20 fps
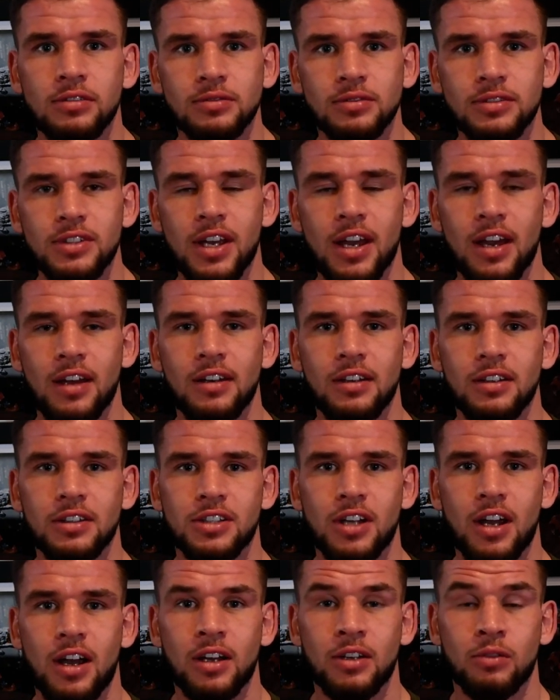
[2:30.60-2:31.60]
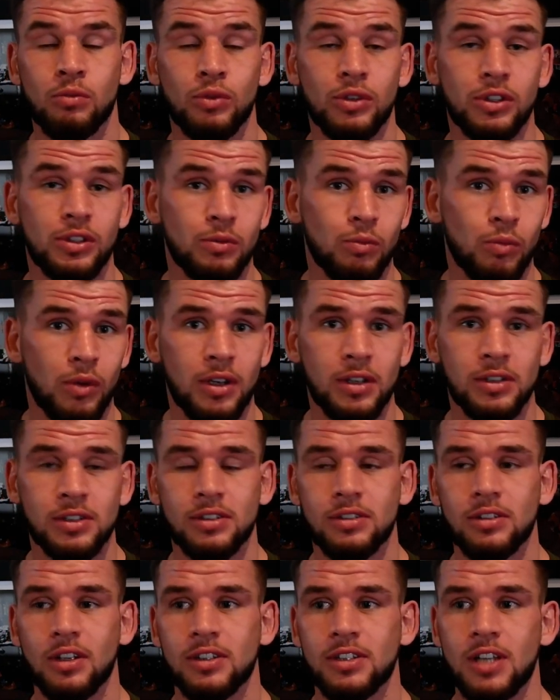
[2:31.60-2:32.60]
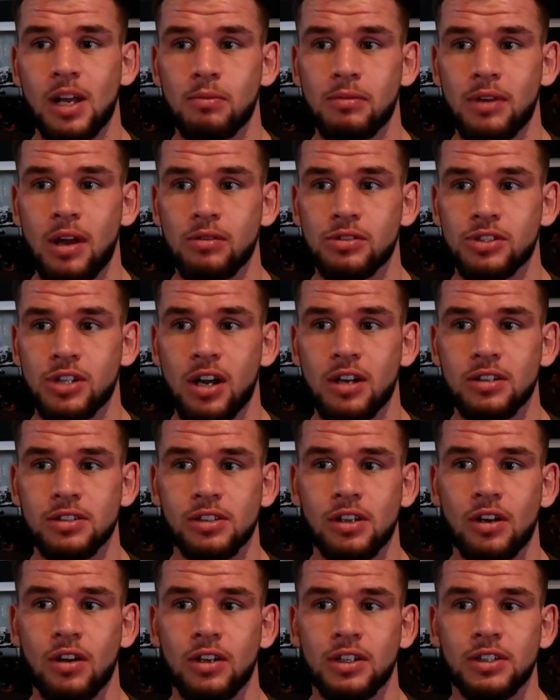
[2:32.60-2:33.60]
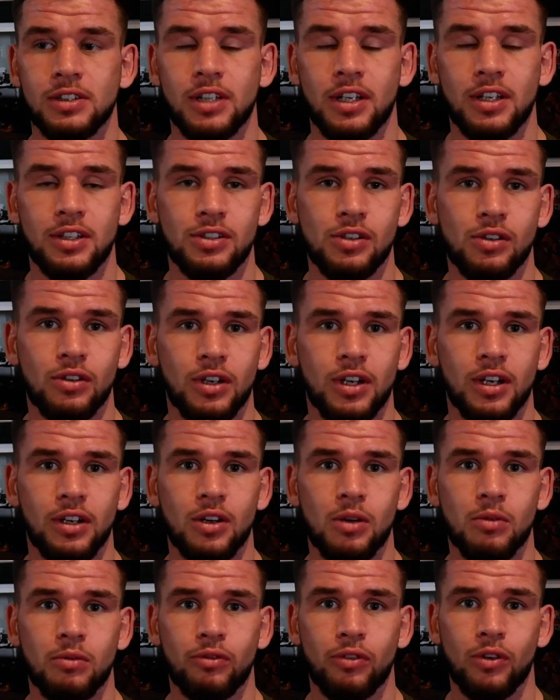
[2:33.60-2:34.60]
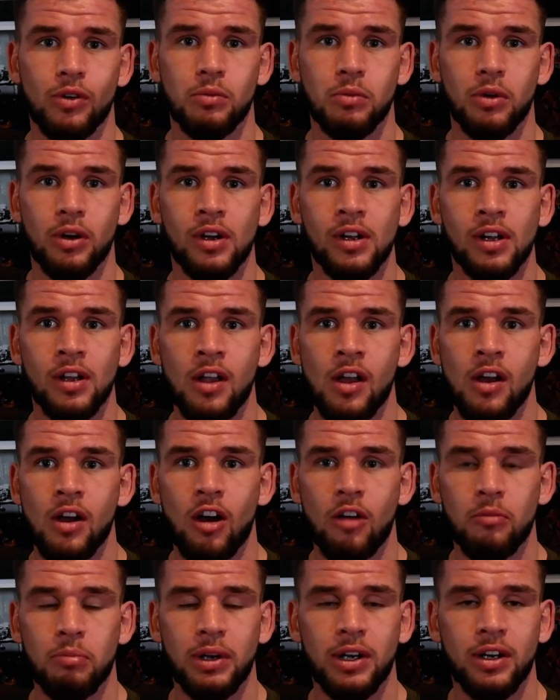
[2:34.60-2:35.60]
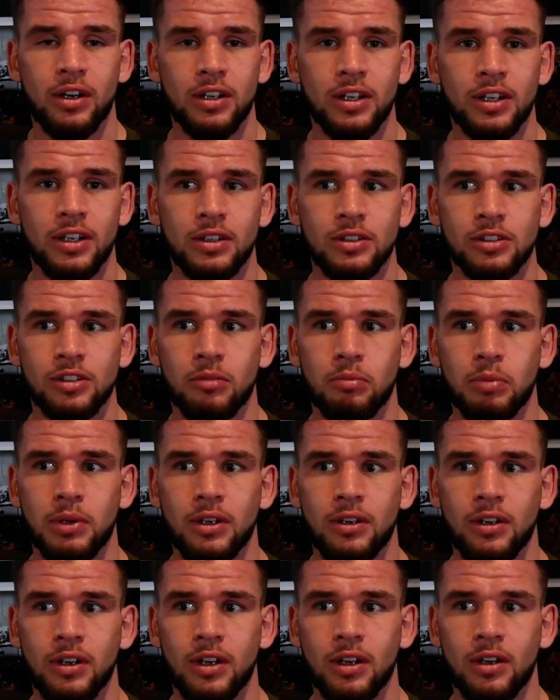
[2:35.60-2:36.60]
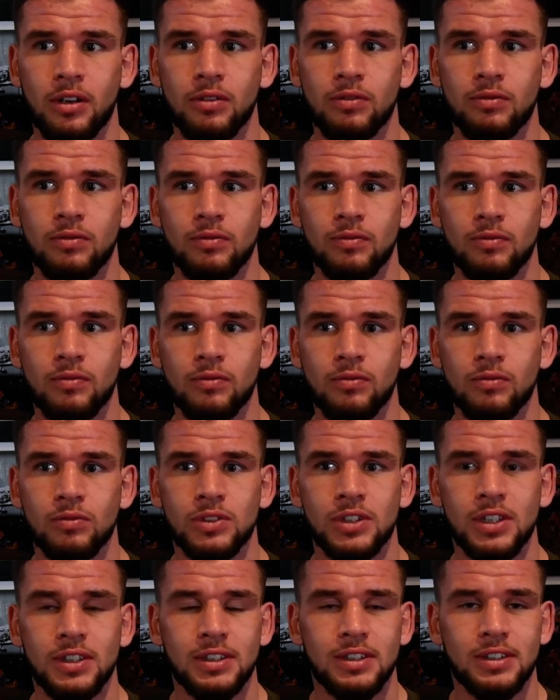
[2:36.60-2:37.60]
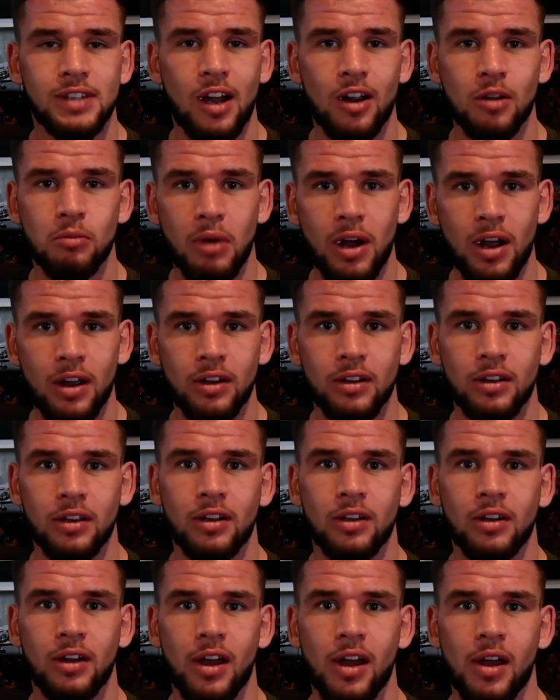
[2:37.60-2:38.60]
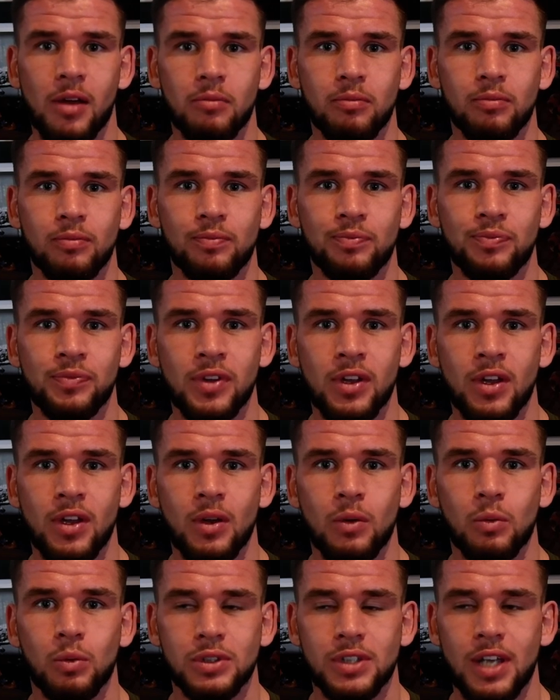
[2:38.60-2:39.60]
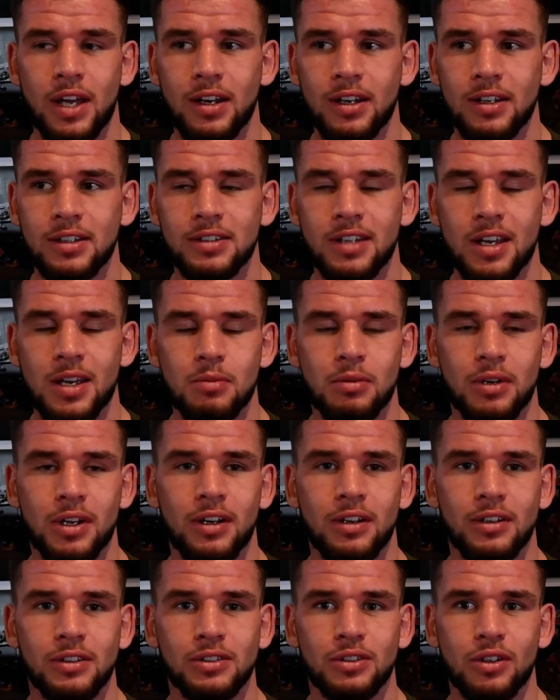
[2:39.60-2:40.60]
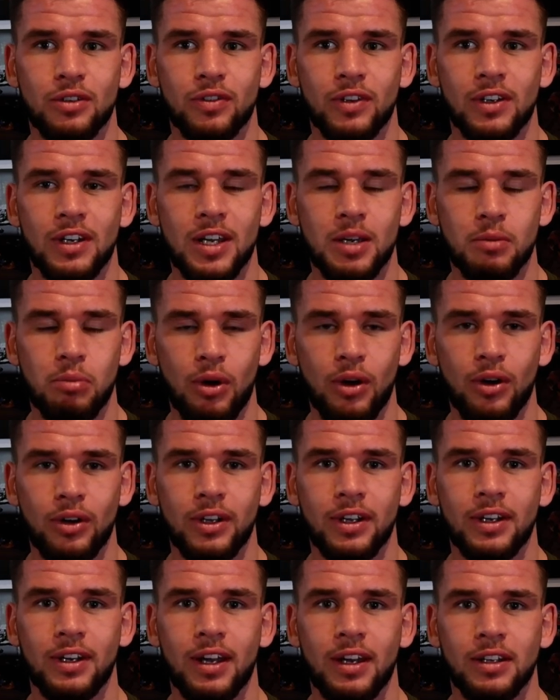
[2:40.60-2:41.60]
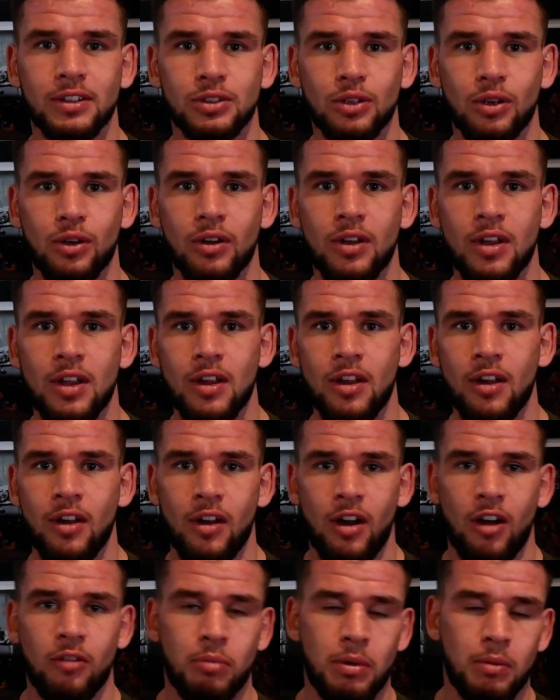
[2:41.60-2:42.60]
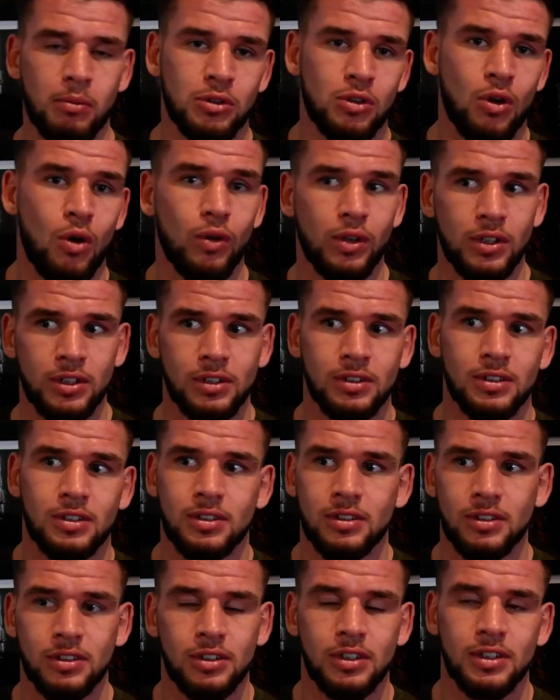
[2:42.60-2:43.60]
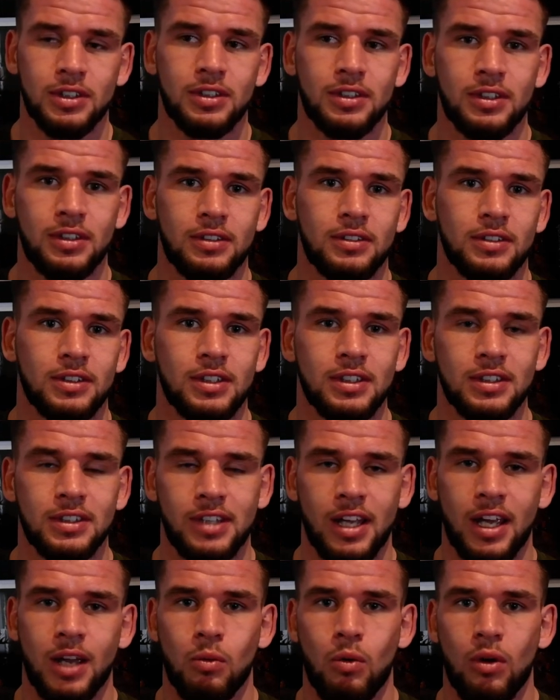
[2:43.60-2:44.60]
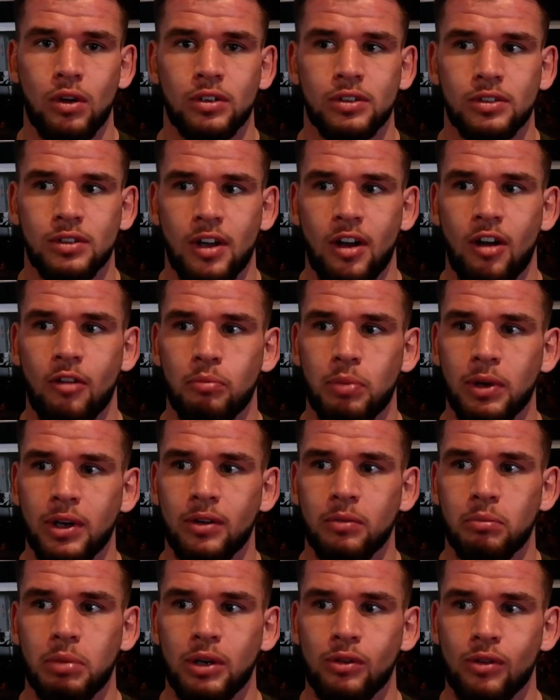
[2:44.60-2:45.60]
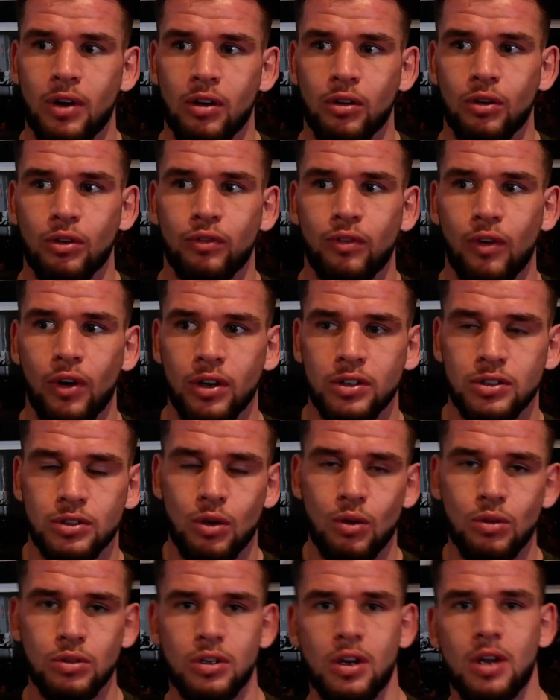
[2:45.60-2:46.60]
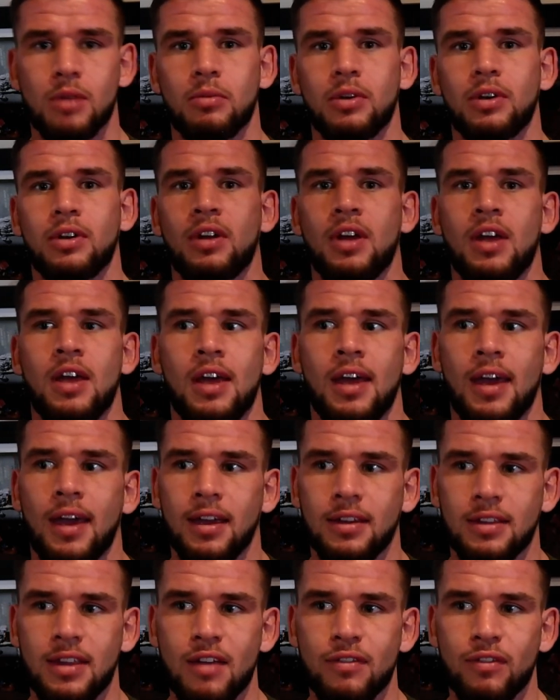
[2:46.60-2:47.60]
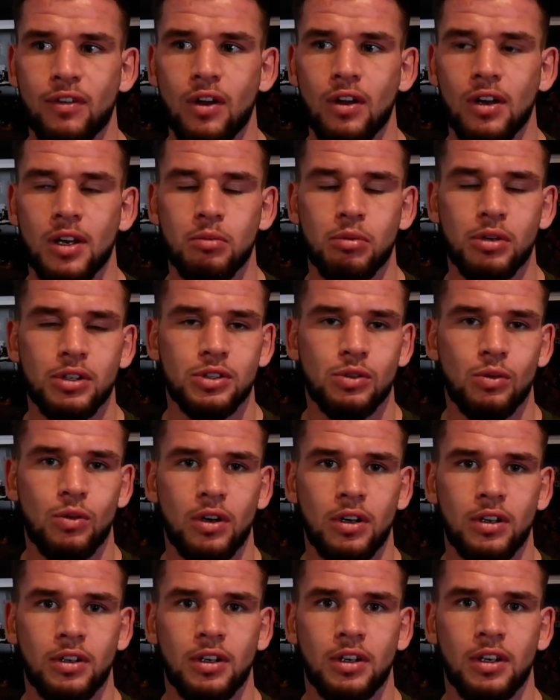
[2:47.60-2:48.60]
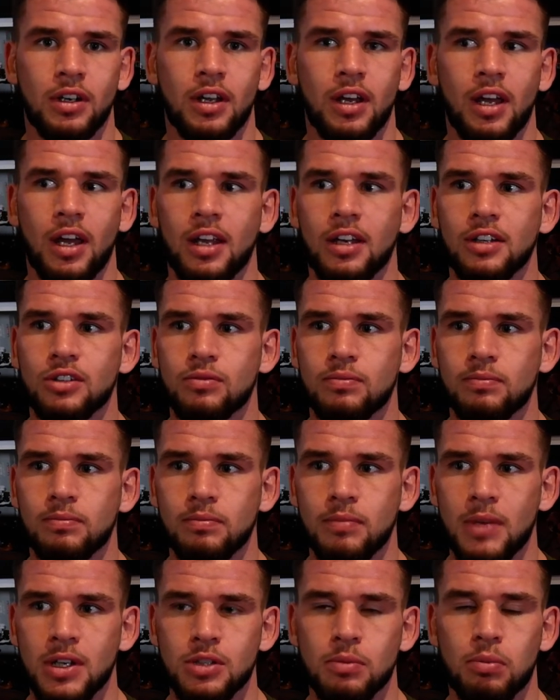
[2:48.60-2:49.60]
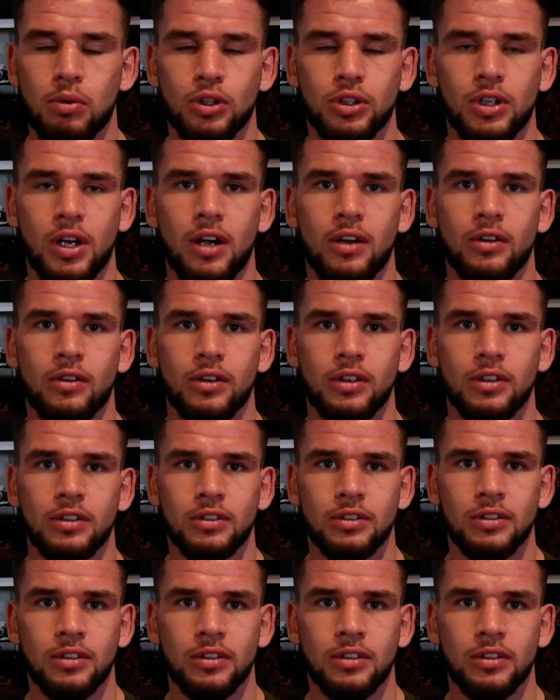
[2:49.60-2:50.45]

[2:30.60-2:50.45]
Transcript: Yeah, look, it's helping out Charles a lot. He's a young kid coming through, but I've been here years. I've been here since Darren Barker was head of the stable here and stuff, and Lee Purdy and that. So I've been with Tony since day one. I've been around good fighters the whole time, and it definitely brings you on and makes you push harder, and